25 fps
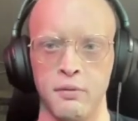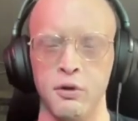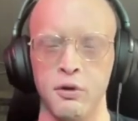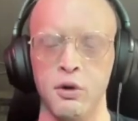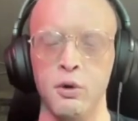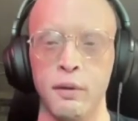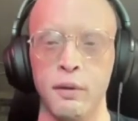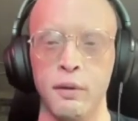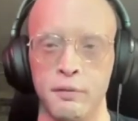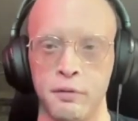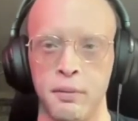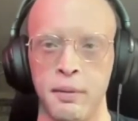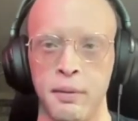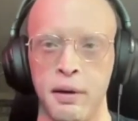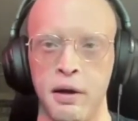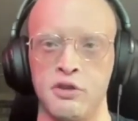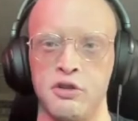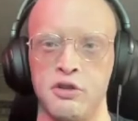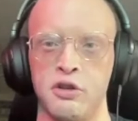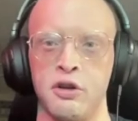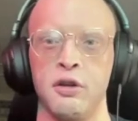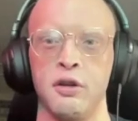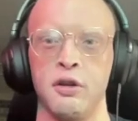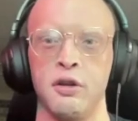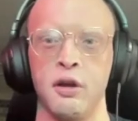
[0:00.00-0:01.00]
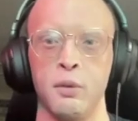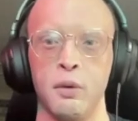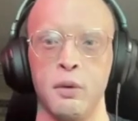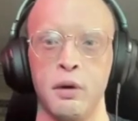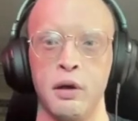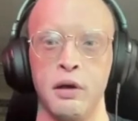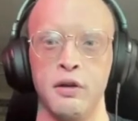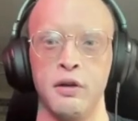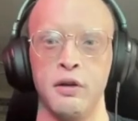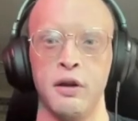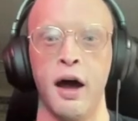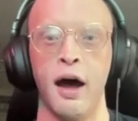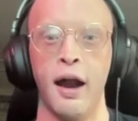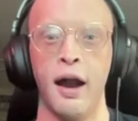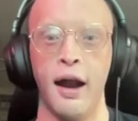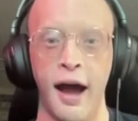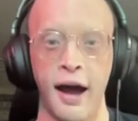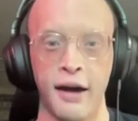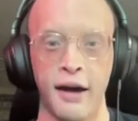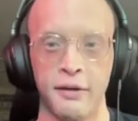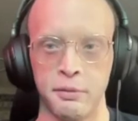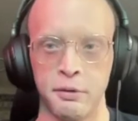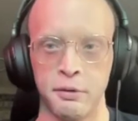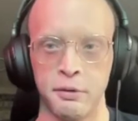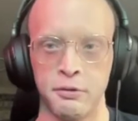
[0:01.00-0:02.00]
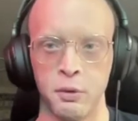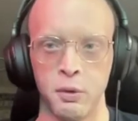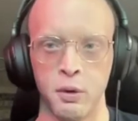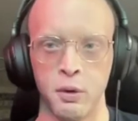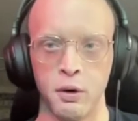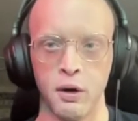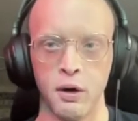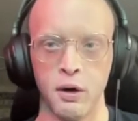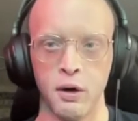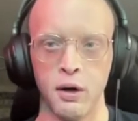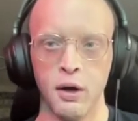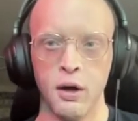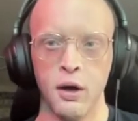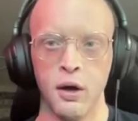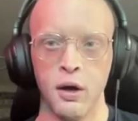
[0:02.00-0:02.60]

new information that we did not have before